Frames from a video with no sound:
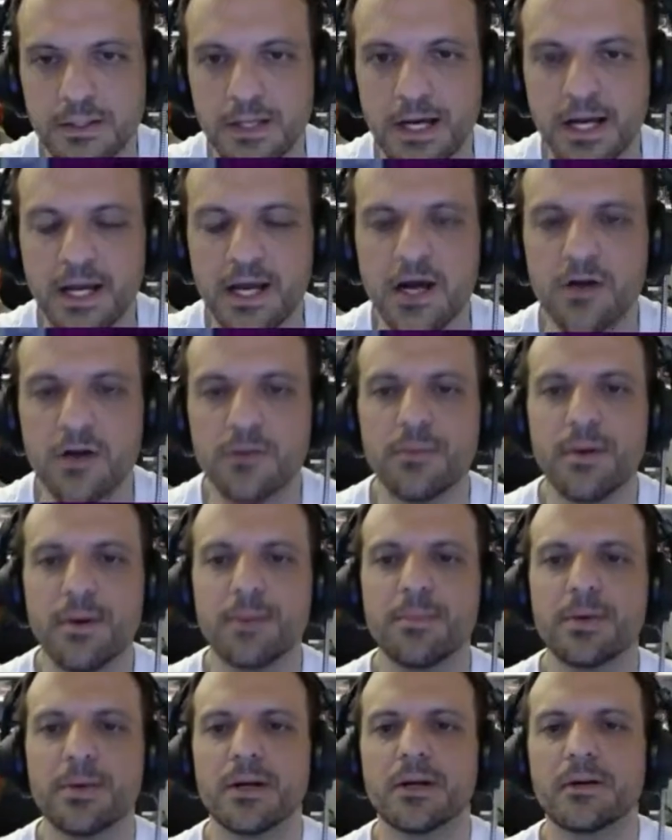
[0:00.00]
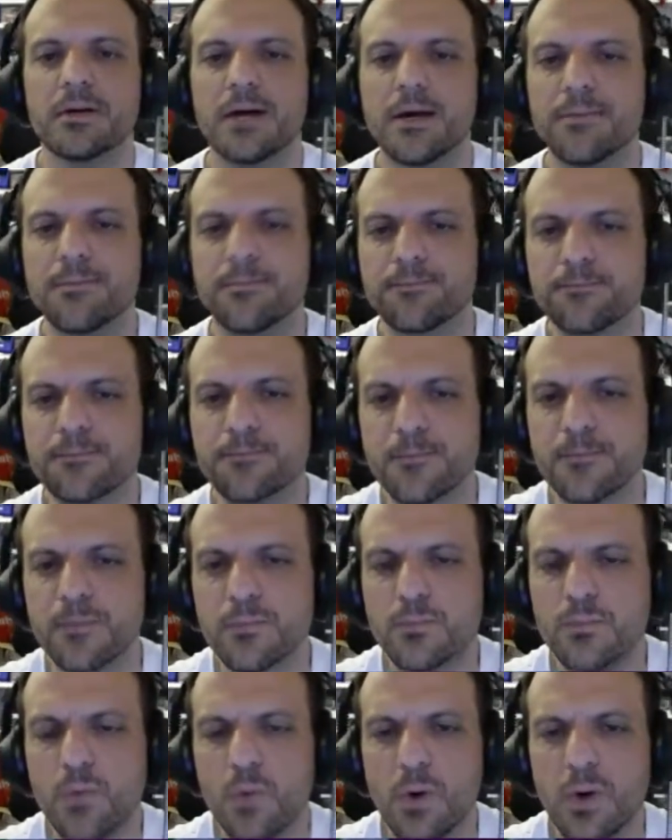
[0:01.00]
I can't remember
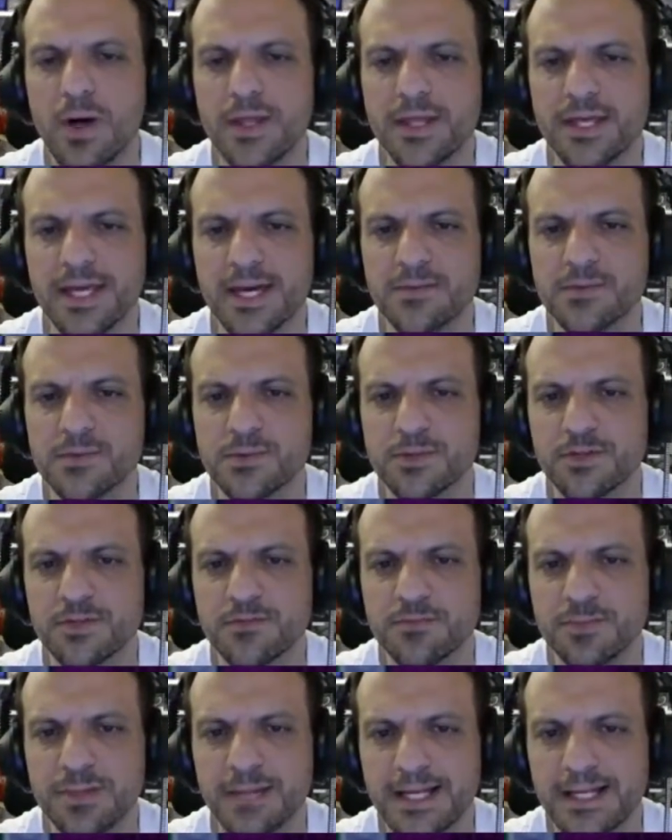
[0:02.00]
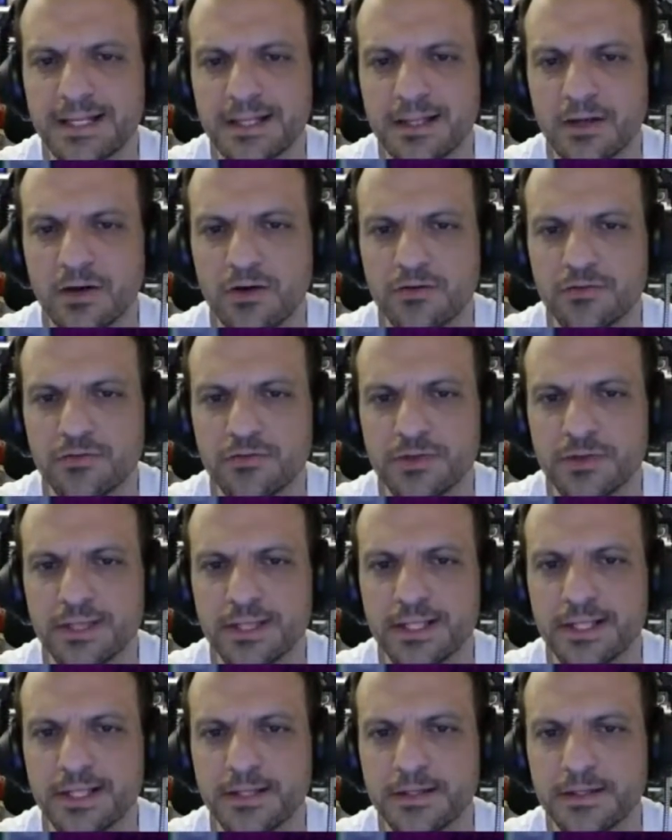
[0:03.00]
what other games you would have played a lot of,
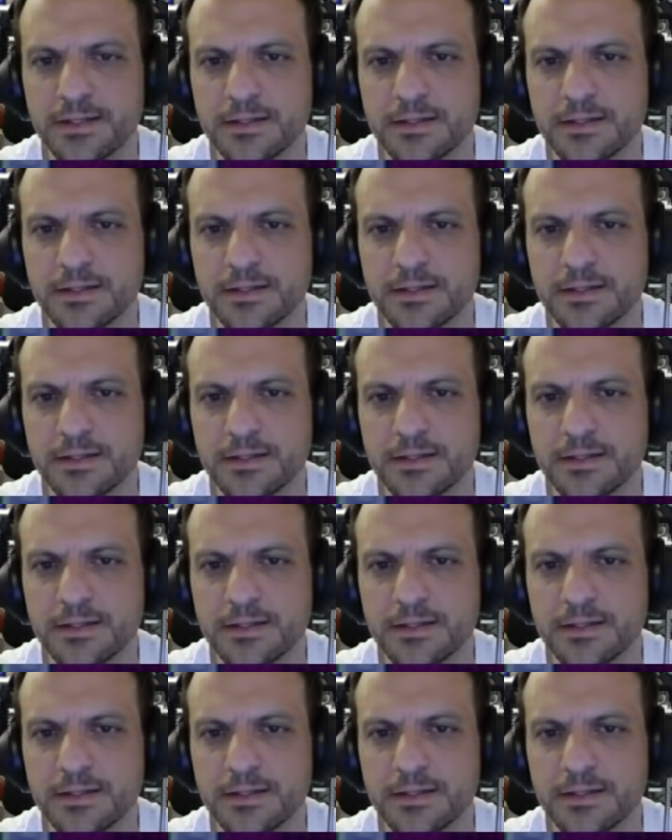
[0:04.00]
really.